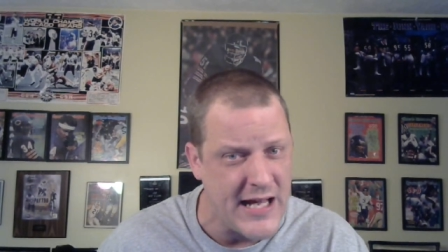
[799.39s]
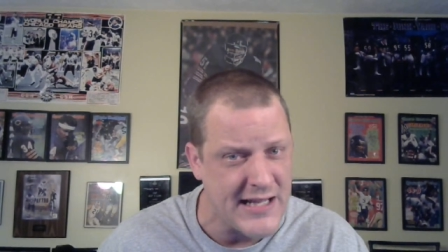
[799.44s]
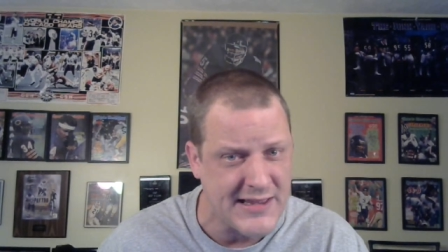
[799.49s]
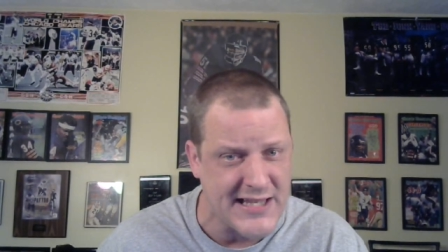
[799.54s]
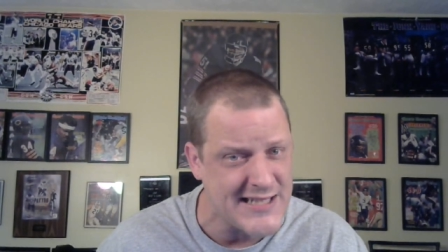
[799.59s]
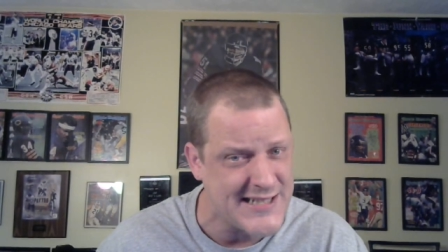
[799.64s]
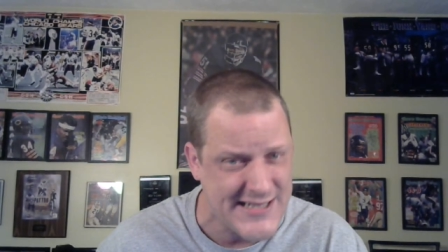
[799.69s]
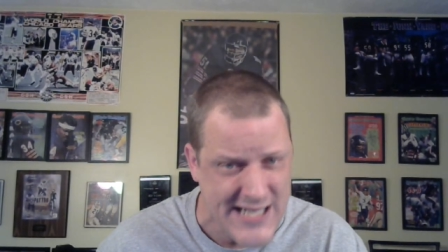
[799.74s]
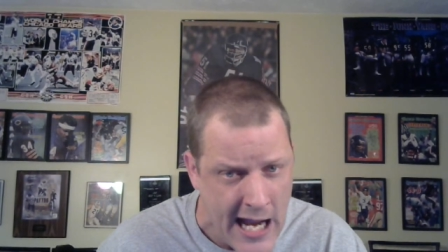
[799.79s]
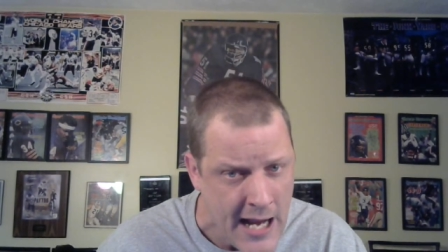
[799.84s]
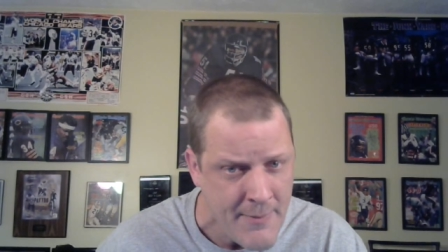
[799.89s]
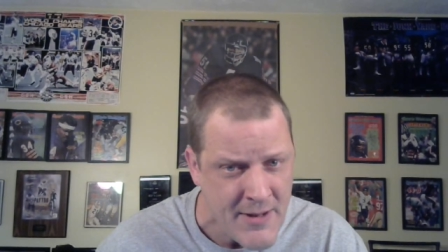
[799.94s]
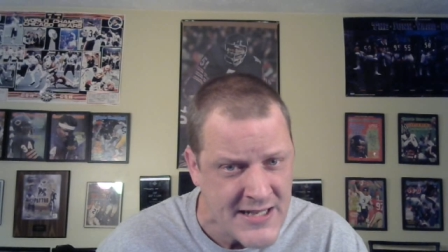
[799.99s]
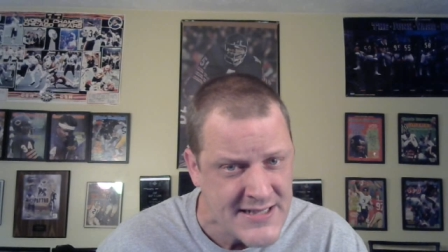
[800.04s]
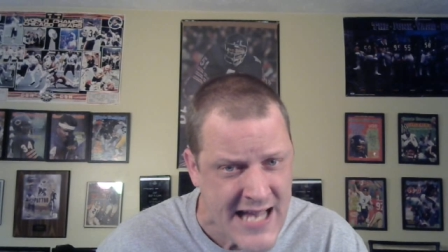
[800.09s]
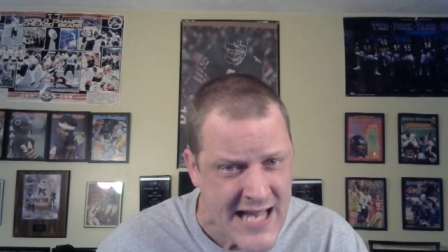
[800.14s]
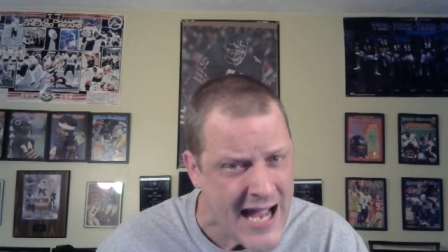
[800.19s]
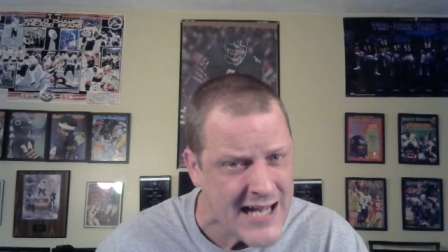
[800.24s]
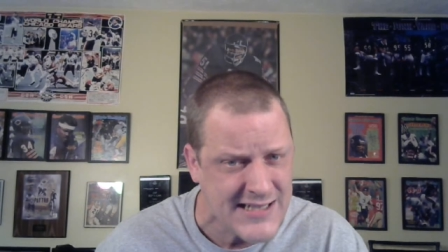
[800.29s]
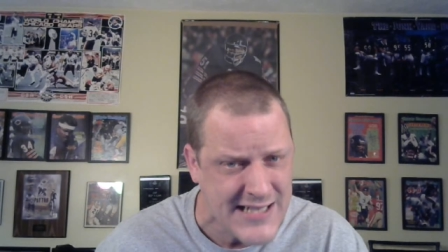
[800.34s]
at the same
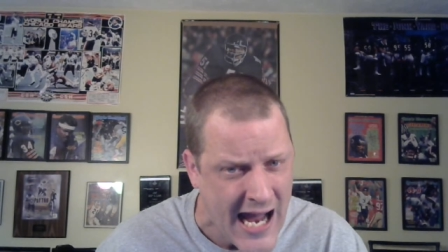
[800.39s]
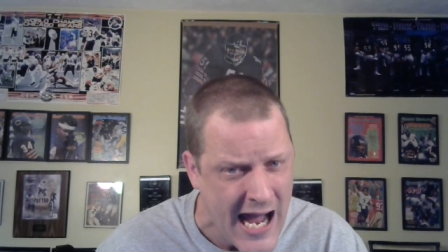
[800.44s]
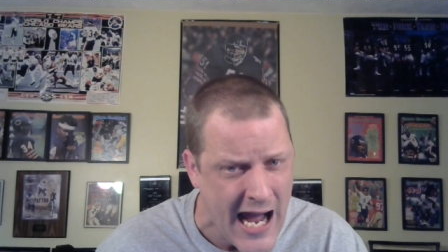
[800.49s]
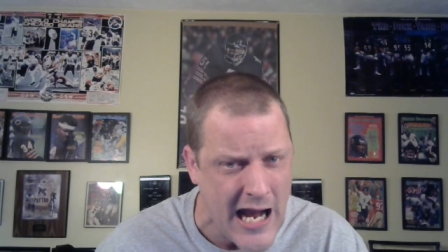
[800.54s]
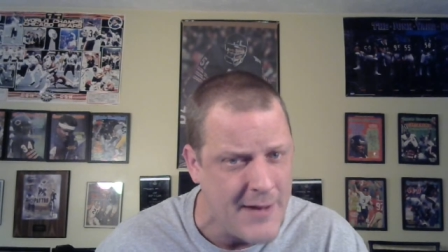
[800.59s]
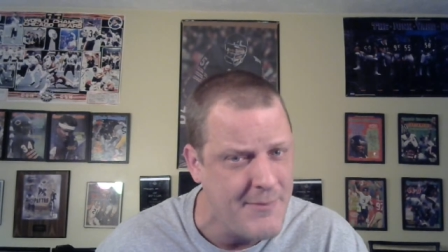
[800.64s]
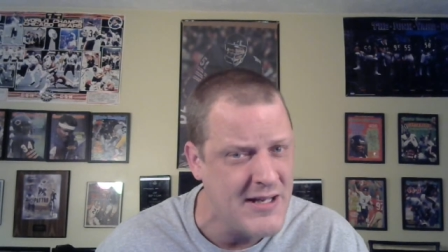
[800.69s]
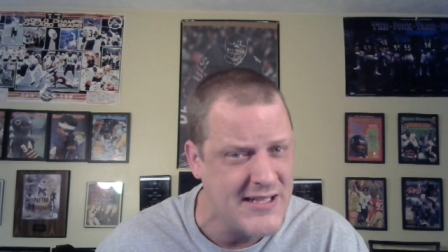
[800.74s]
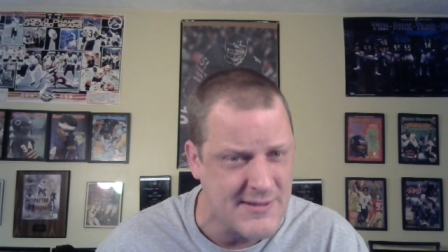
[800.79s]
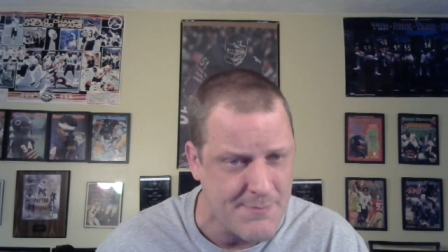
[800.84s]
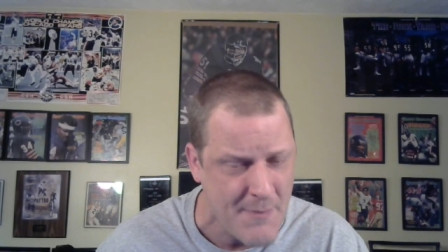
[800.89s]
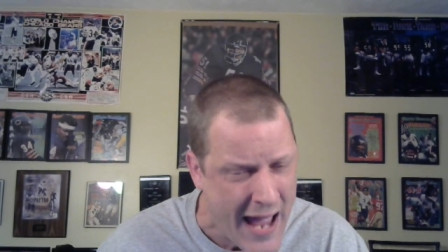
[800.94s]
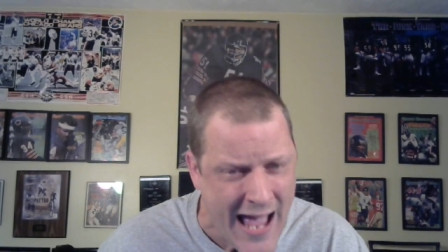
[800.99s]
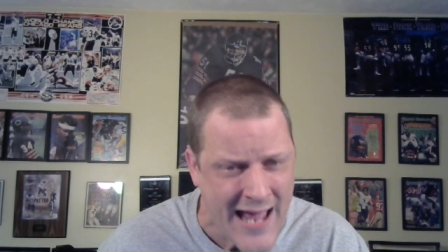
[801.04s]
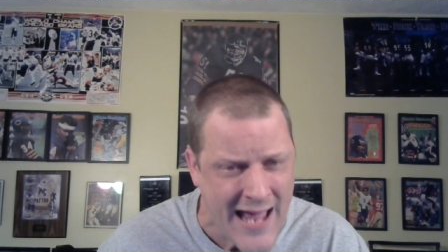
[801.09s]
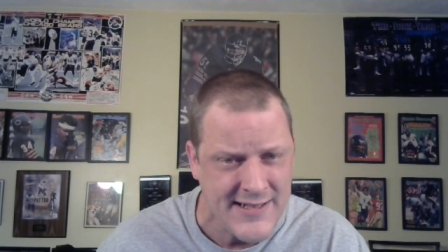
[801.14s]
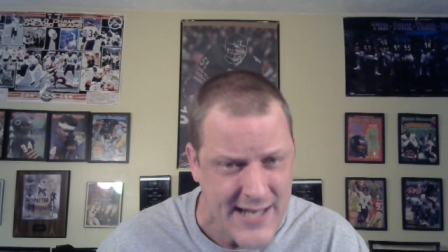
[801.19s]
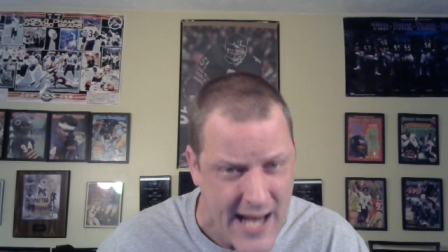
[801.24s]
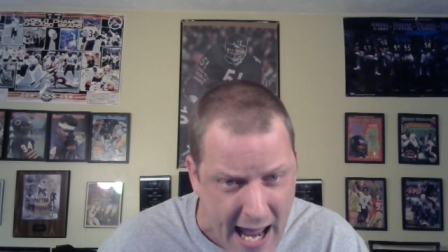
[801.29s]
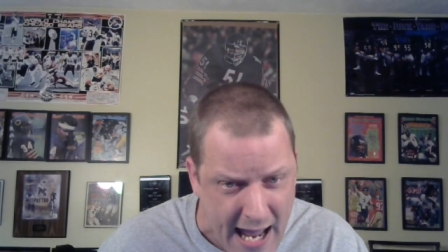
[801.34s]
exact time as
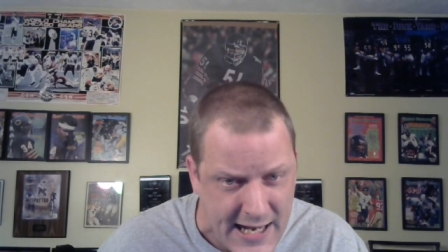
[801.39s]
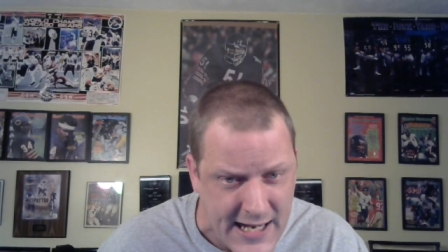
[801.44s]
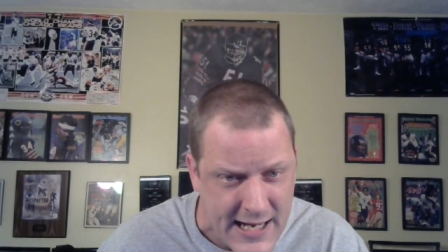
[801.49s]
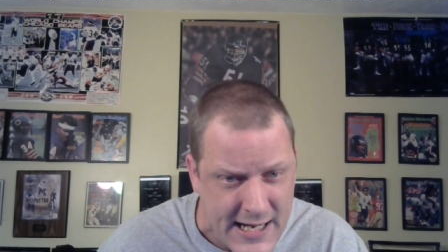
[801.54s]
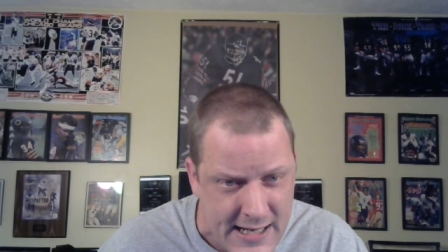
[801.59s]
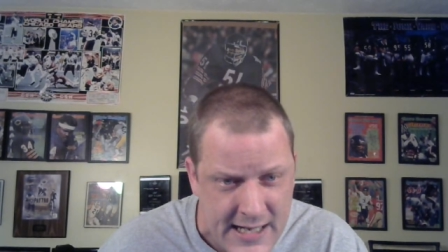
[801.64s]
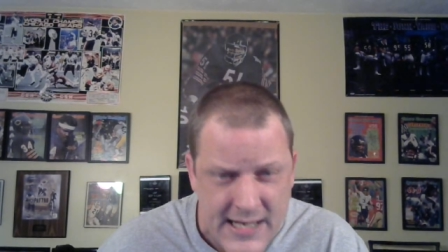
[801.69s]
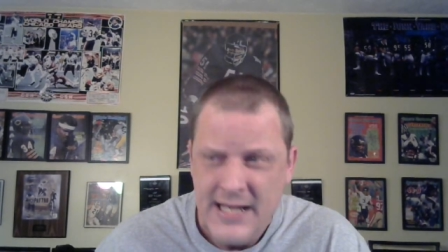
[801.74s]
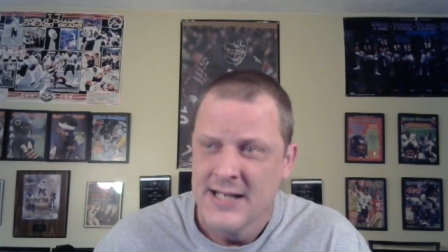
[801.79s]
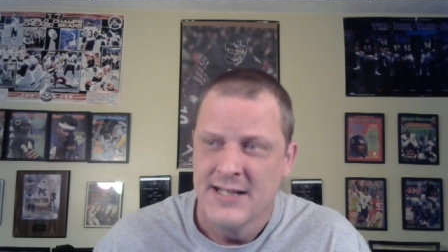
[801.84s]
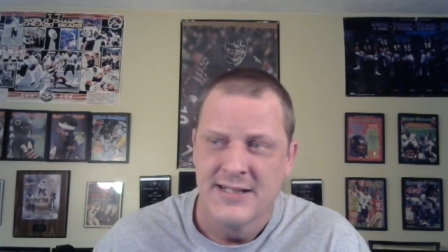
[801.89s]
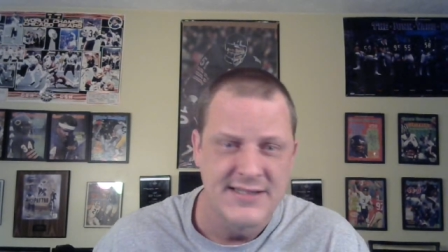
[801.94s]
Matt Nagy.